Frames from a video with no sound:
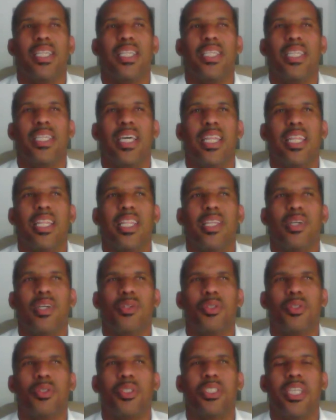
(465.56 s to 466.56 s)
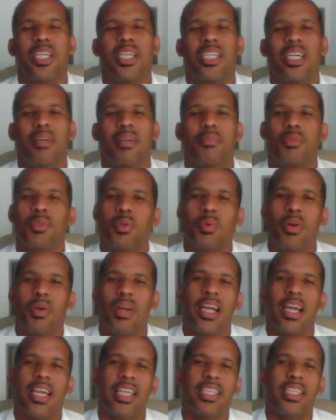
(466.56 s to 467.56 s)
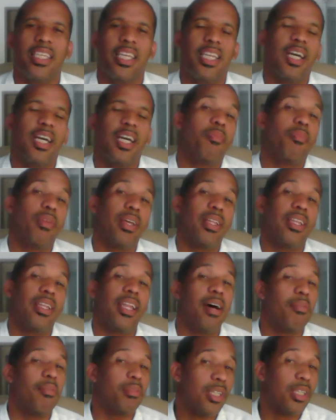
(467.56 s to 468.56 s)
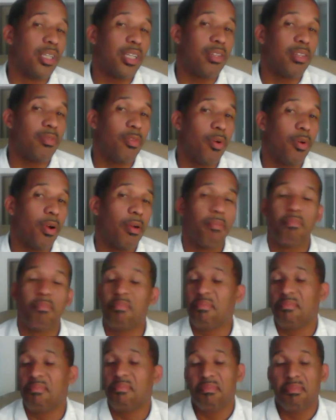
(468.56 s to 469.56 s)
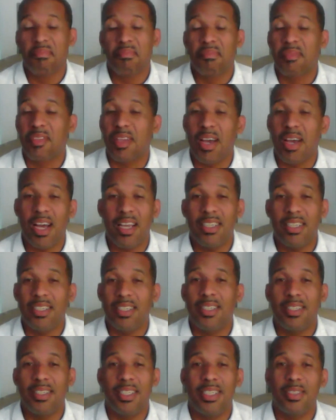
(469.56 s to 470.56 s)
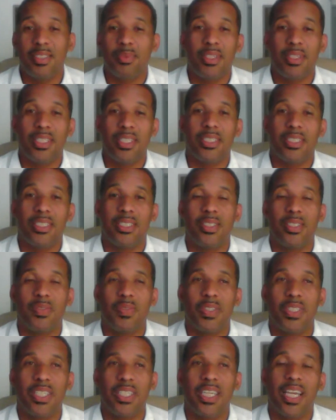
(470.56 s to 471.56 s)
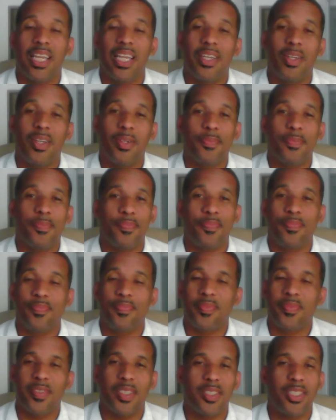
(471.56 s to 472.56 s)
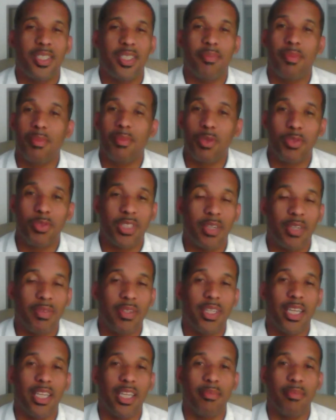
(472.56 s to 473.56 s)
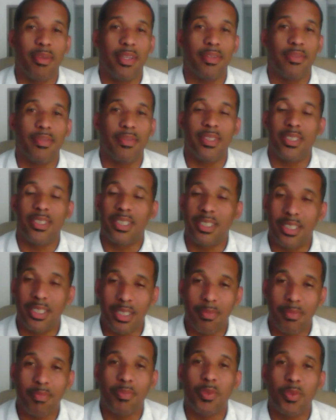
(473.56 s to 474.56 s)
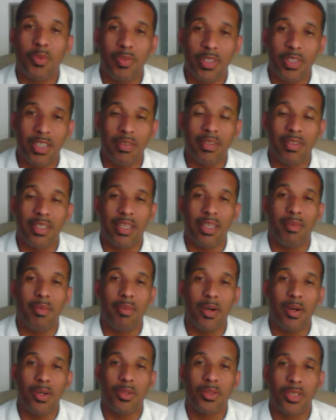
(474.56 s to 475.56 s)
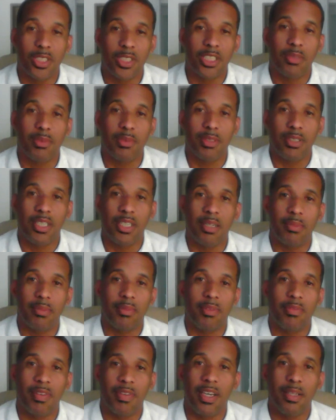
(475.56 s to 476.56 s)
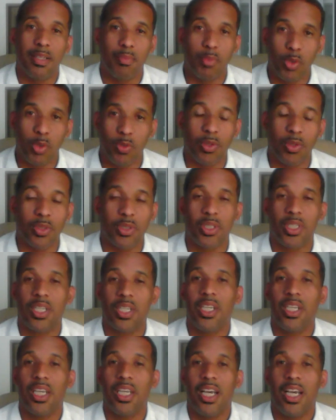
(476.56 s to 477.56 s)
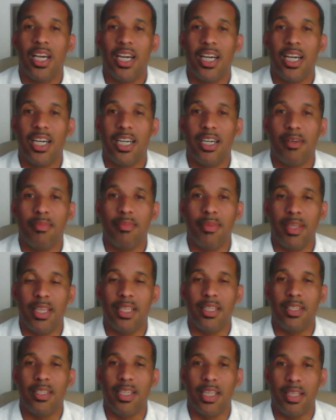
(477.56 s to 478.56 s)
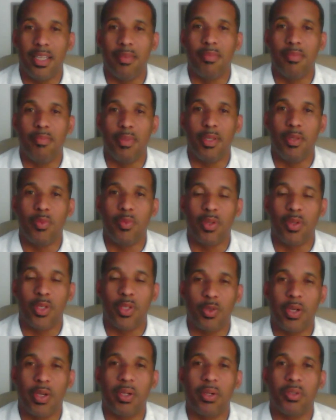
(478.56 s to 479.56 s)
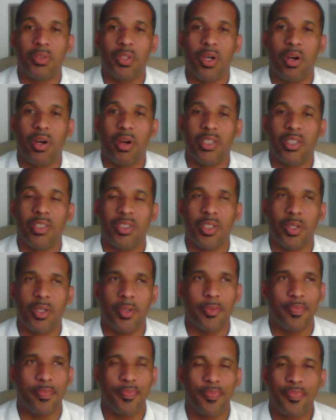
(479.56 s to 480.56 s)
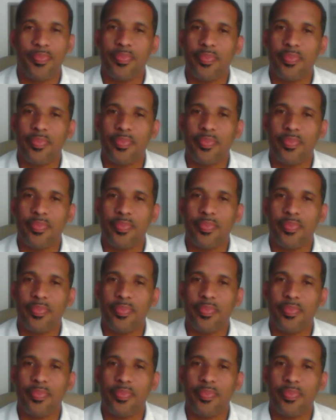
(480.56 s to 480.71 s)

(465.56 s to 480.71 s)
none of those set up to where I can get a play that I was looking for. So, you know, it is what it is. And one thing I know is something that moves every day, man. It's just something moving every day. My whole system is set up to find movers and be where the traders are. And so,